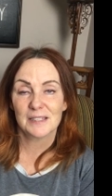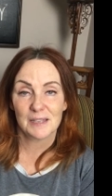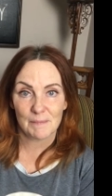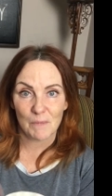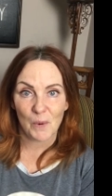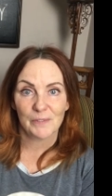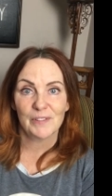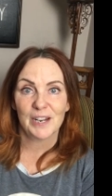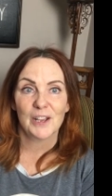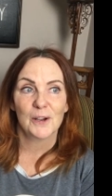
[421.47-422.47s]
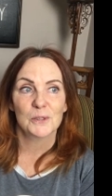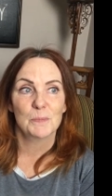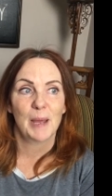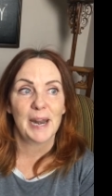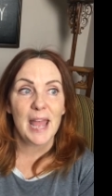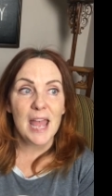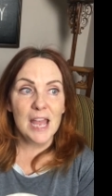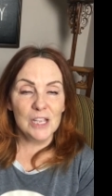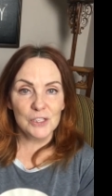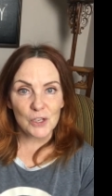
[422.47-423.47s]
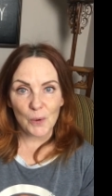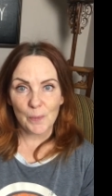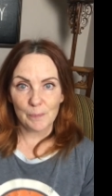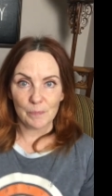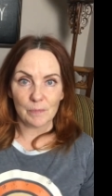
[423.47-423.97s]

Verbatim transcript: some more videos. But so